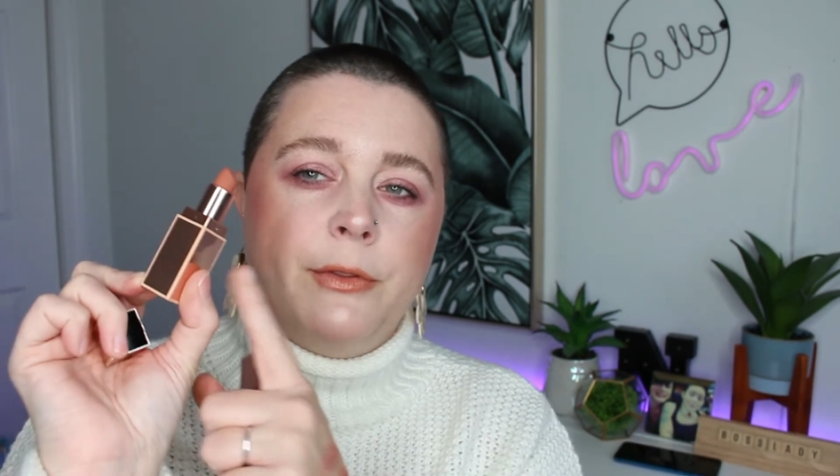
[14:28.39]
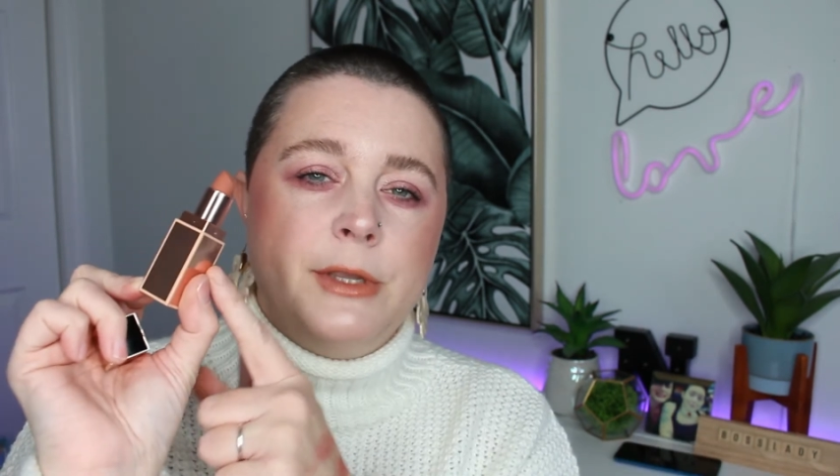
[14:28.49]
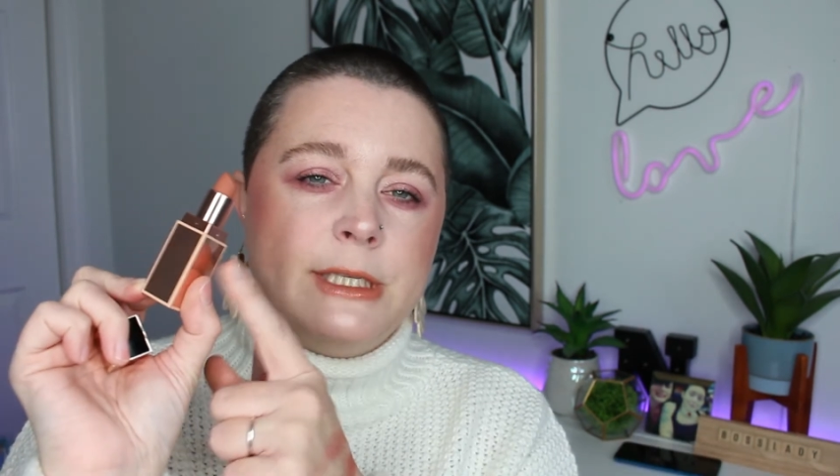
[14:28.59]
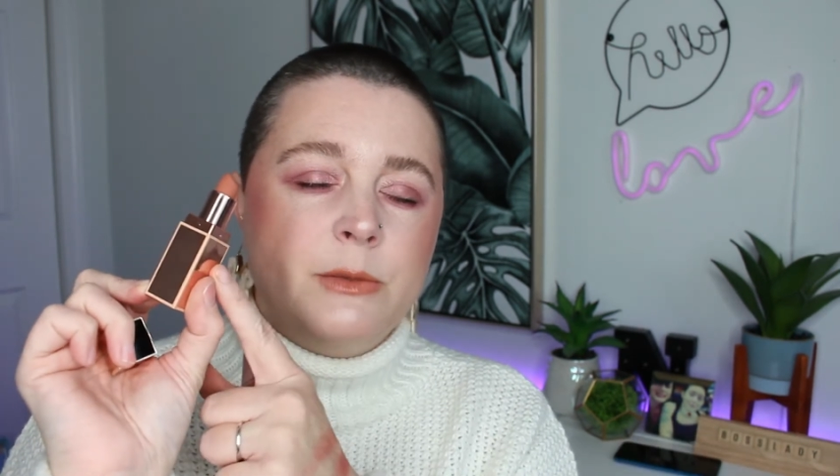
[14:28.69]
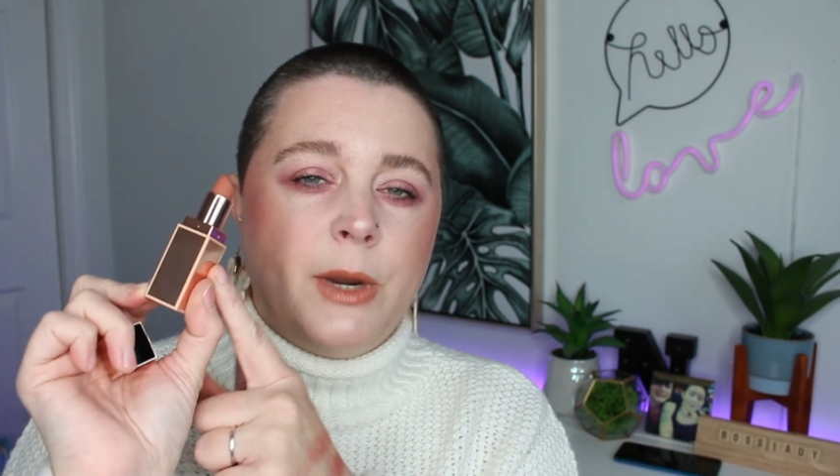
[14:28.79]

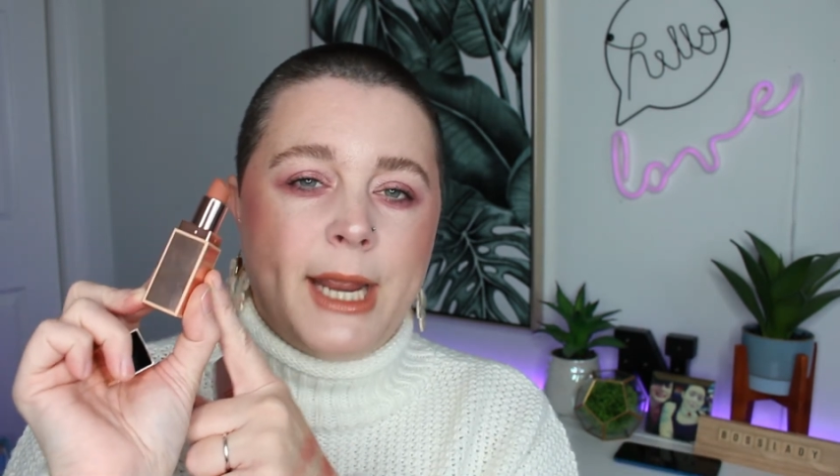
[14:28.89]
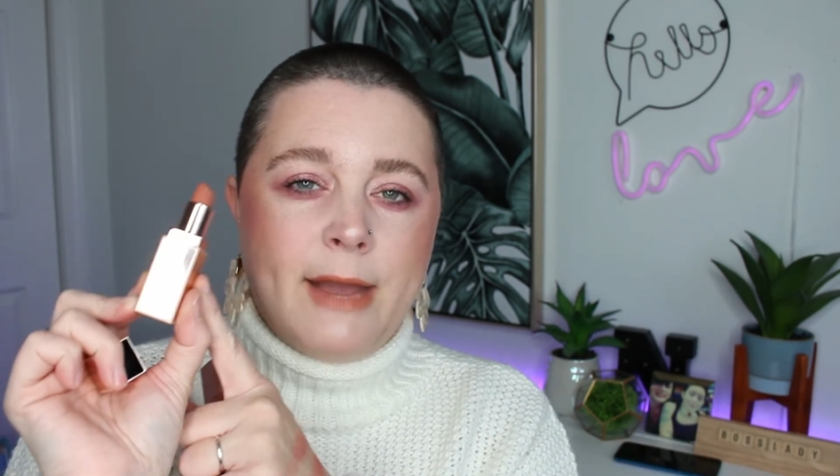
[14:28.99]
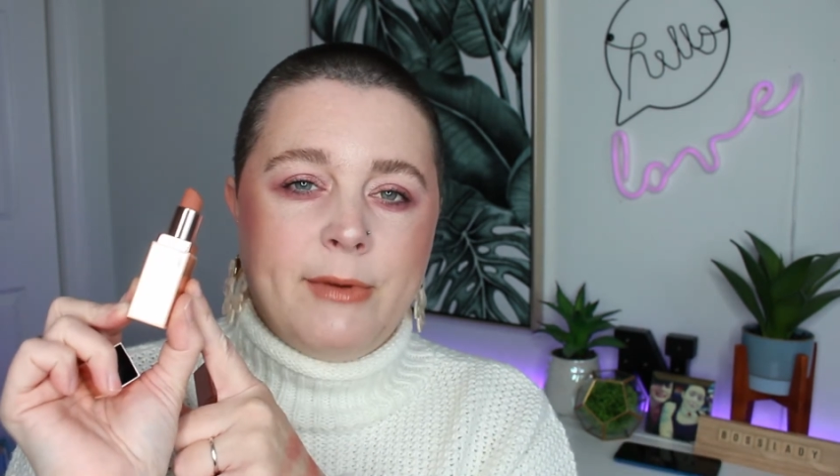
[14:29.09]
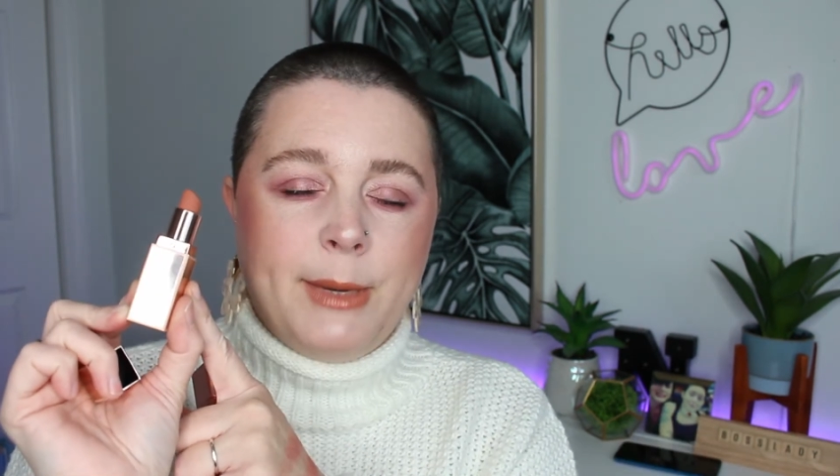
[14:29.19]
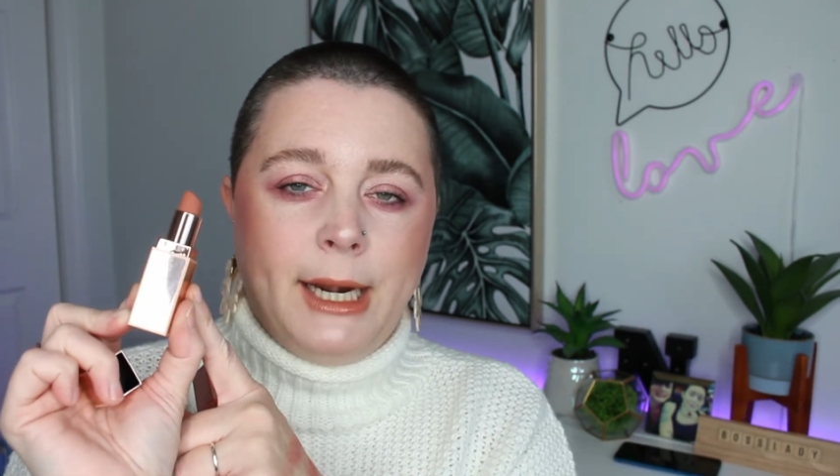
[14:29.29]
This is what I
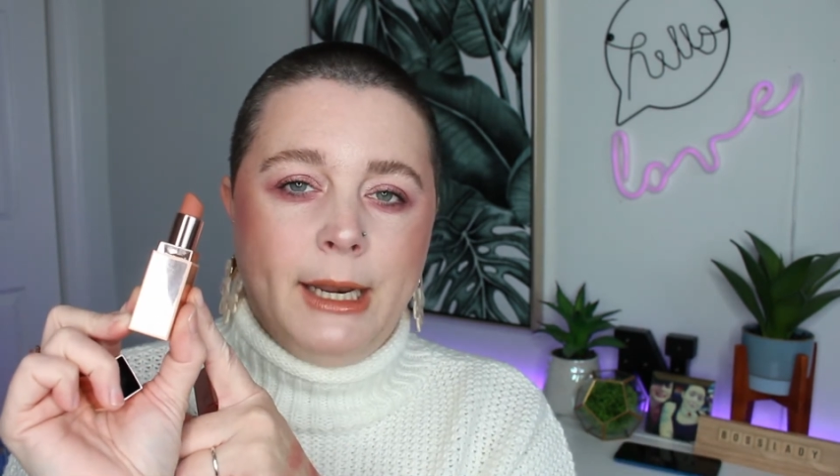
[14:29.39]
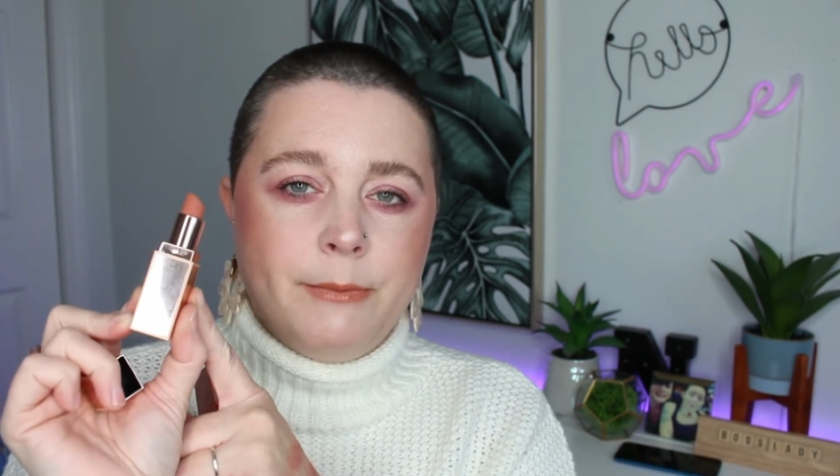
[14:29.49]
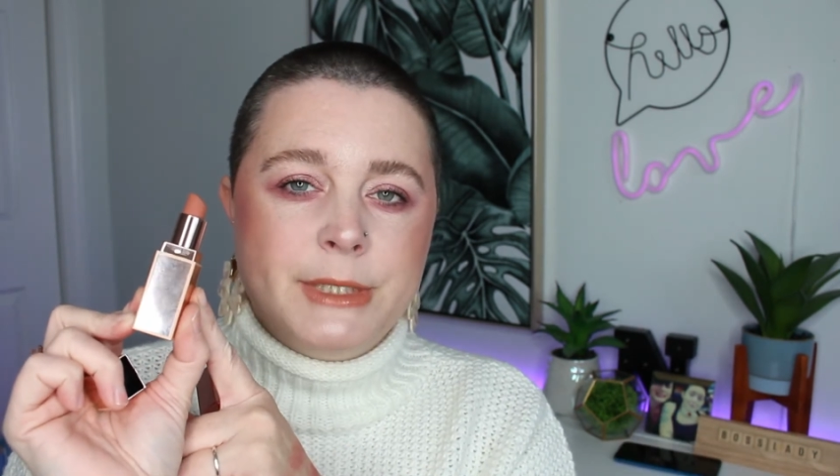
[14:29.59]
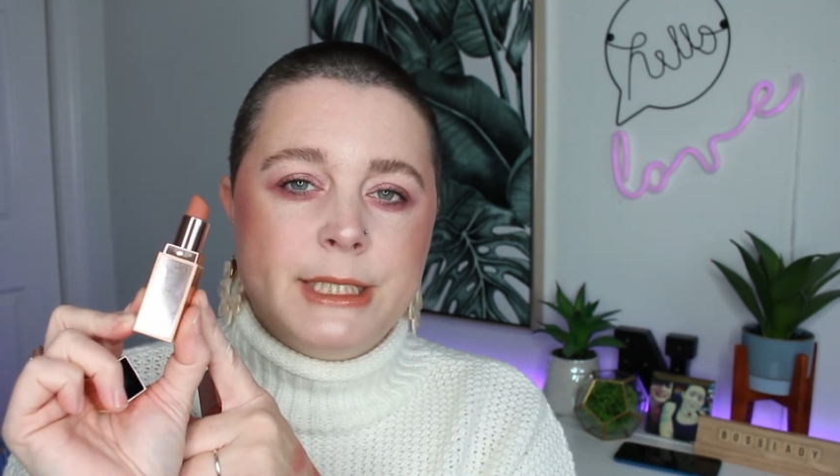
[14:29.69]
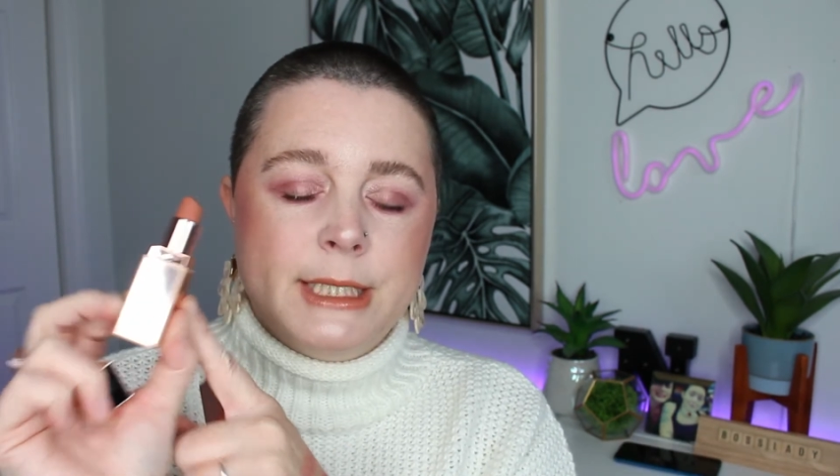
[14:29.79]
have on my
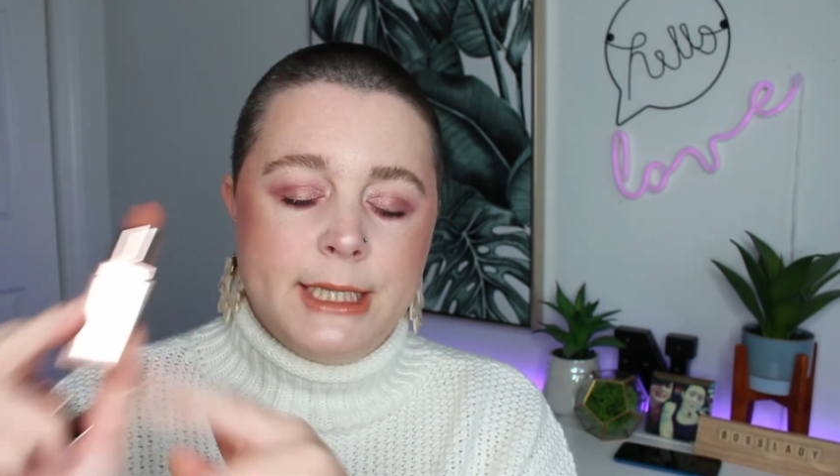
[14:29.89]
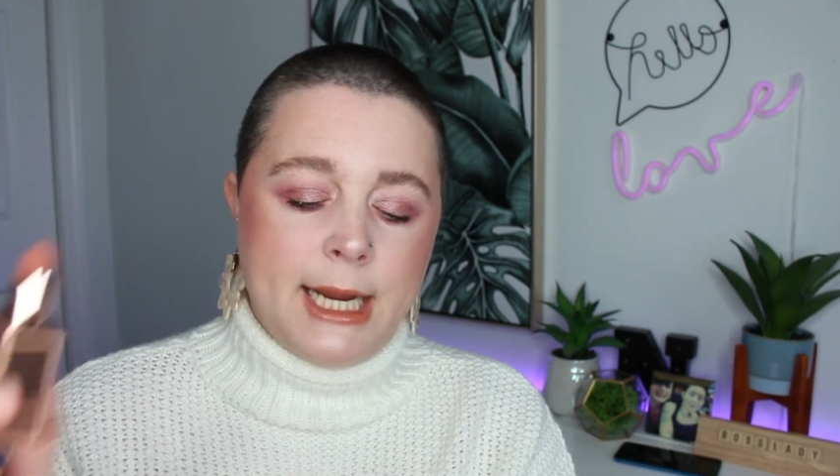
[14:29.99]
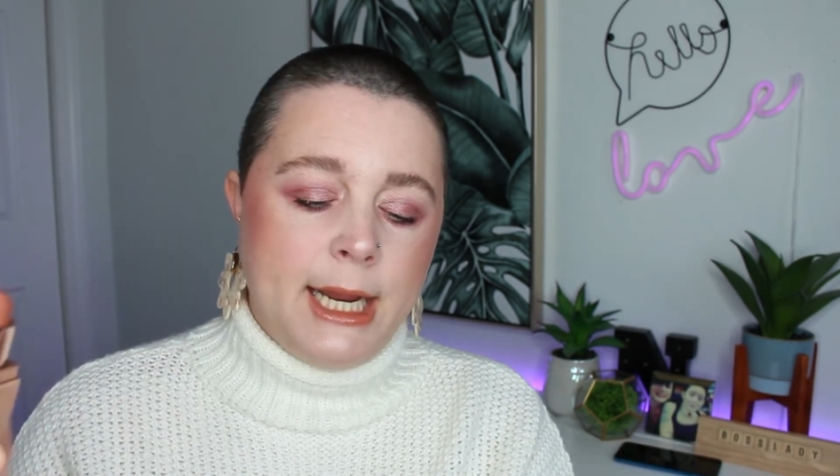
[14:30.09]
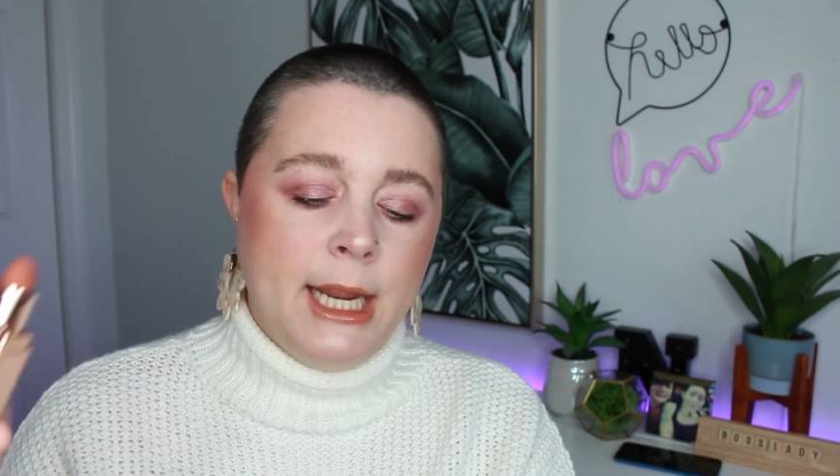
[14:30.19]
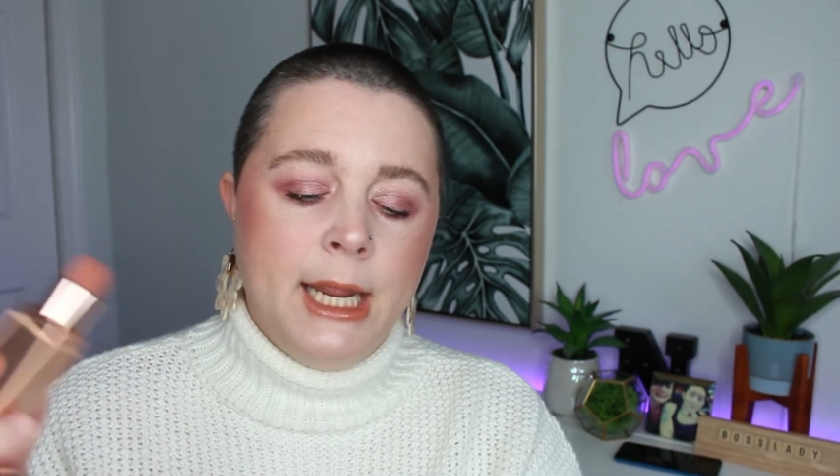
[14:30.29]
lips
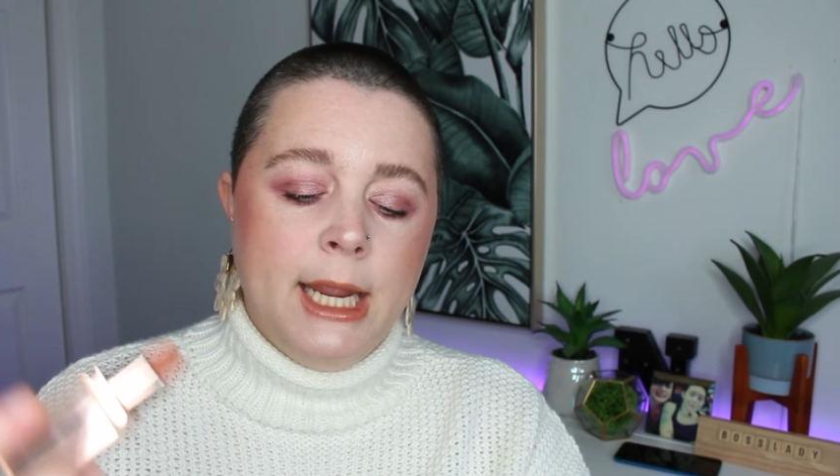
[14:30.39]
today.